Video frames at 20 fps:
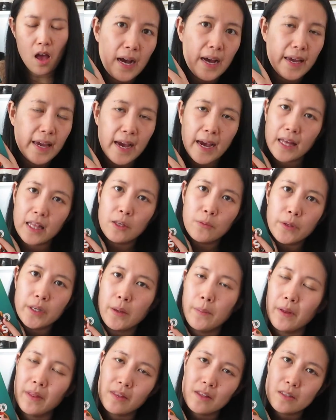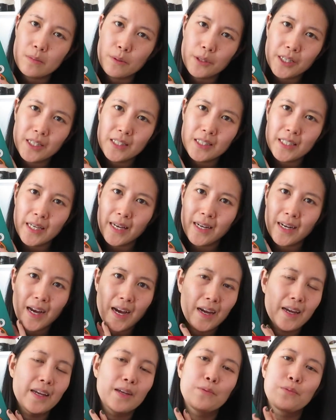I highly recommend this book in the end.
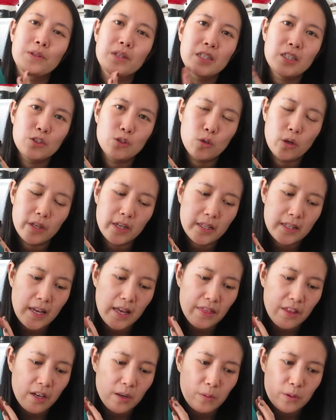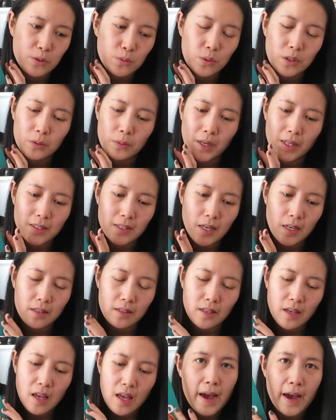I really enjoyed it. I thought it was really well
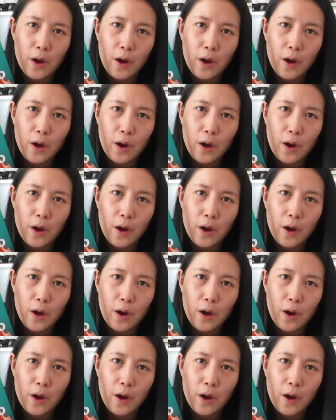done.